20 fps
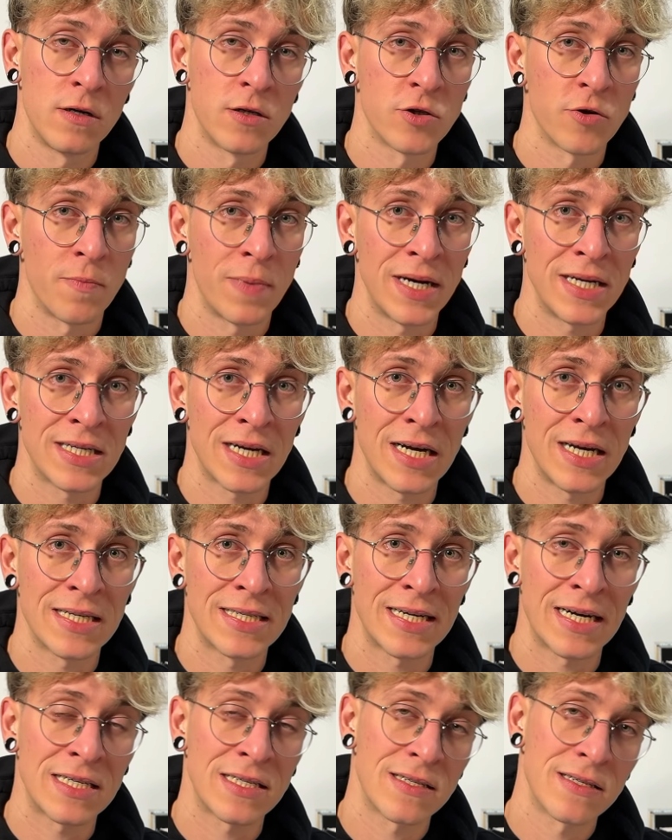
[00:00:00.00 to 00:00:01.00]
So basically it
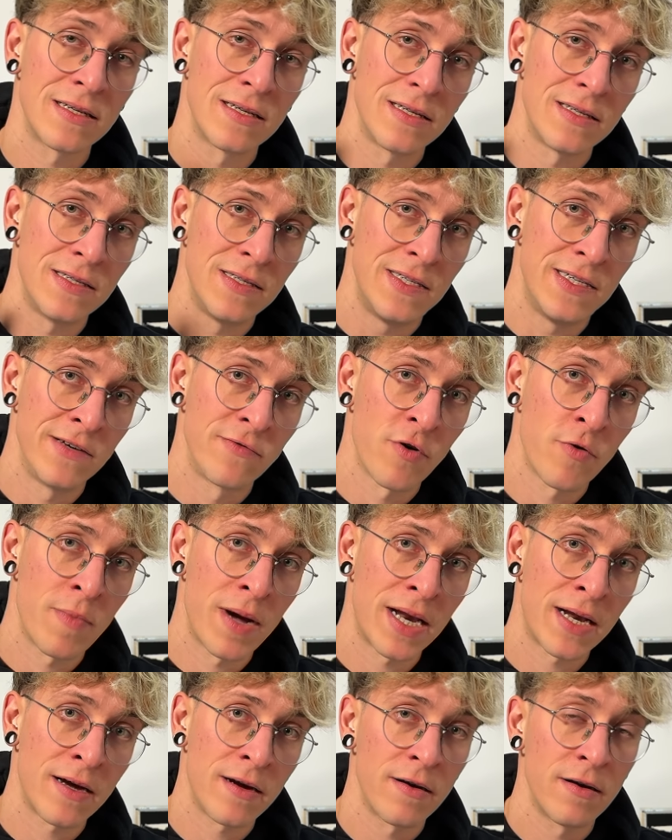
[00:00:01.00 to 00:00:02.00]
says 0
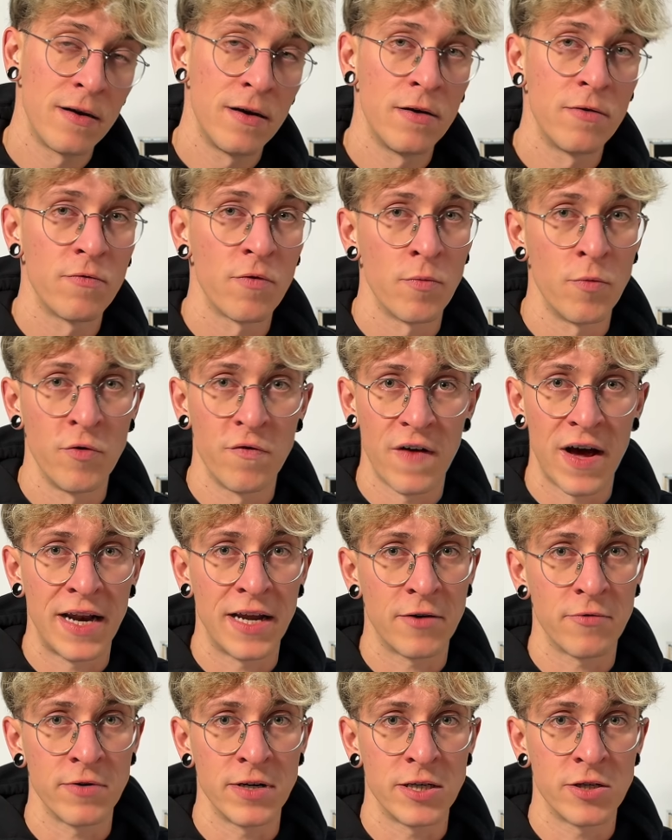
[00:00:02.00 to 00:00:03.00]
mana, remove any
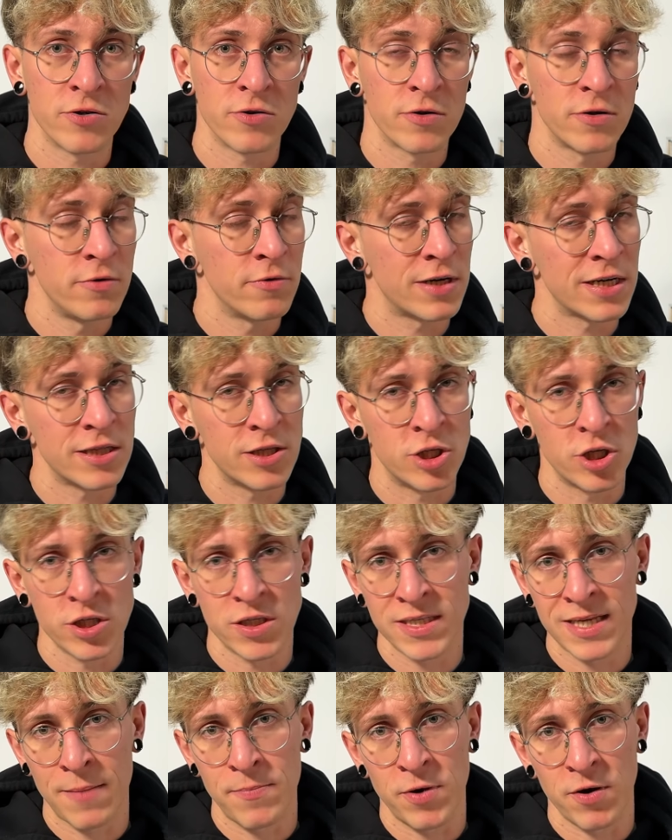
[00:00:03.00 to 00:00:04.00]
creature. You can
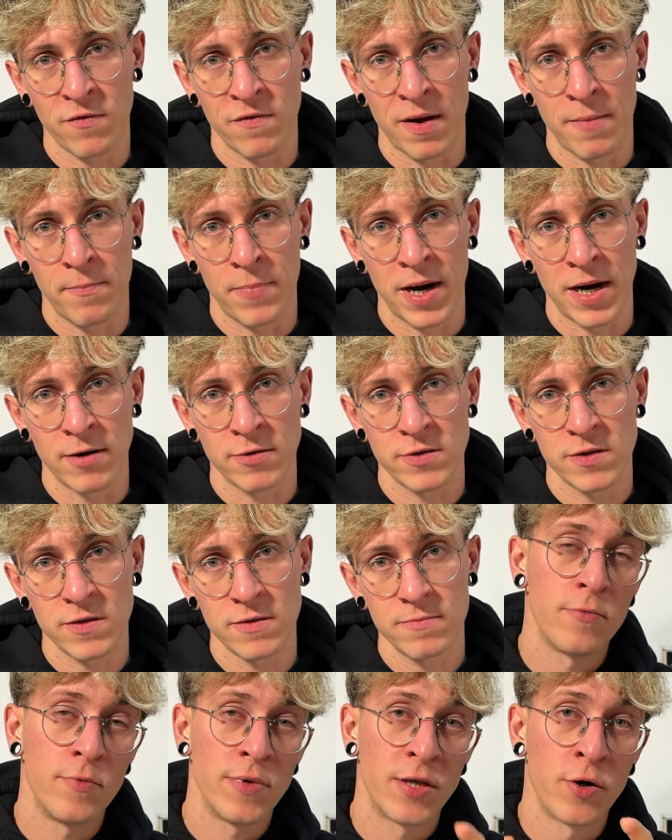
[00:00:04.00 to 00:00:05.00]
just tap your vampires.
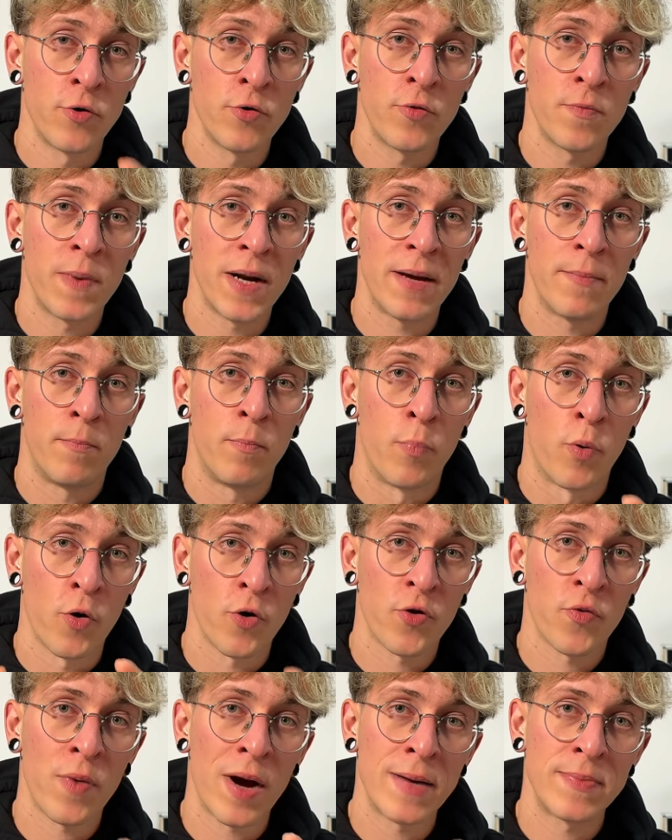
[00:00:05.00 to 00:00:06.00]
don't play
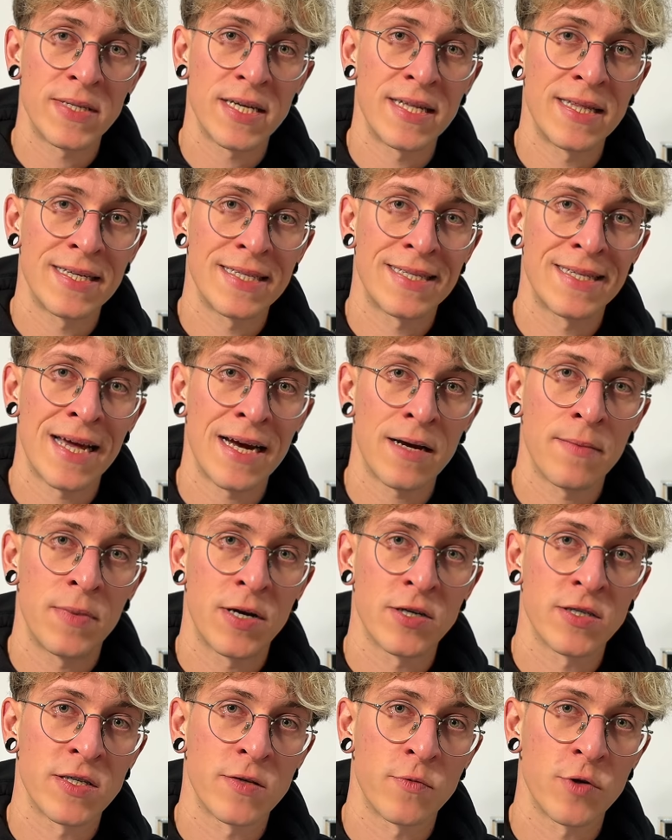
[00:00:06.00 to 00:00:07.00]
board wipes in this deck
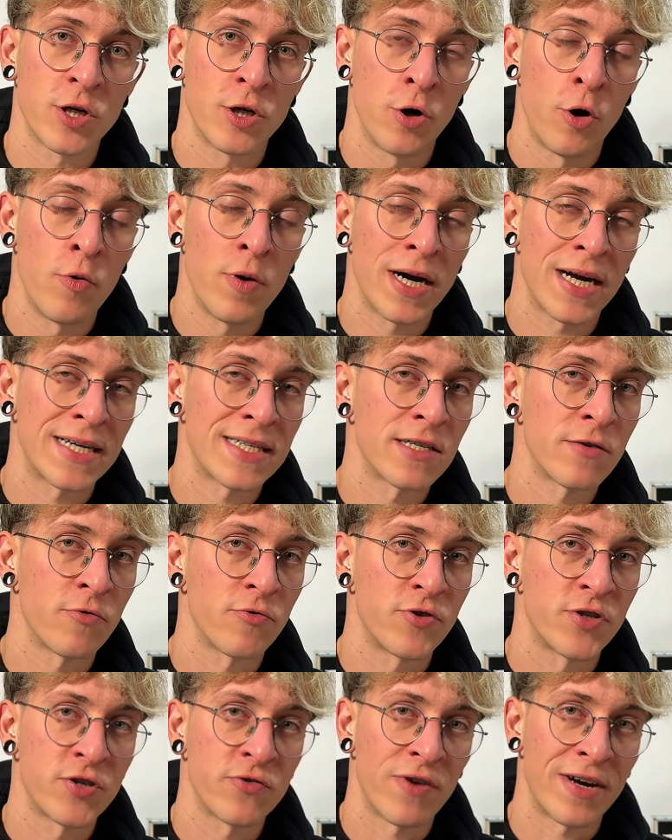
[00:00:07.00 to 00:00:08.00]
because it would go against our
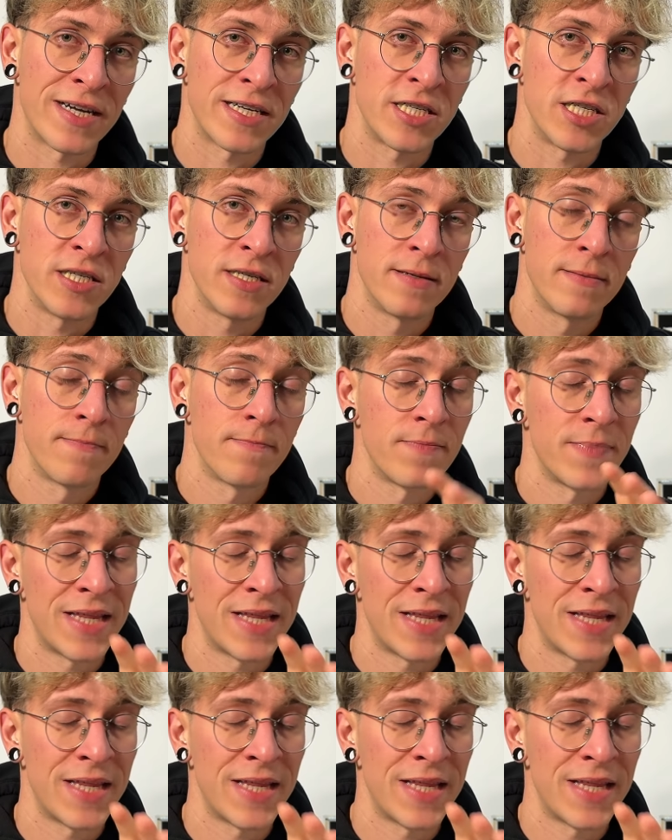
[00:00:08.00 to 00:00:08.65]
own strategy.